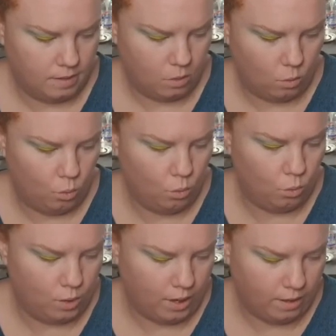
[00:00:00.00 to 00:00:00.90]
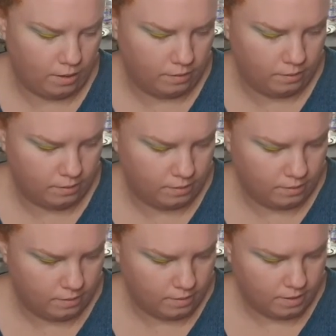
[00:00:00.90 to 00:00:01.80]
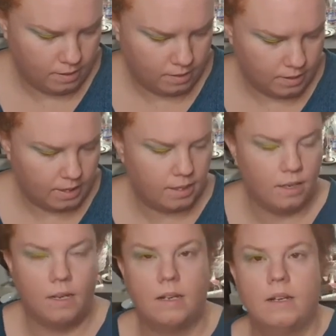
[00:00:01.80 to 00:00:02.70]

Ooh, yeah. It's like a,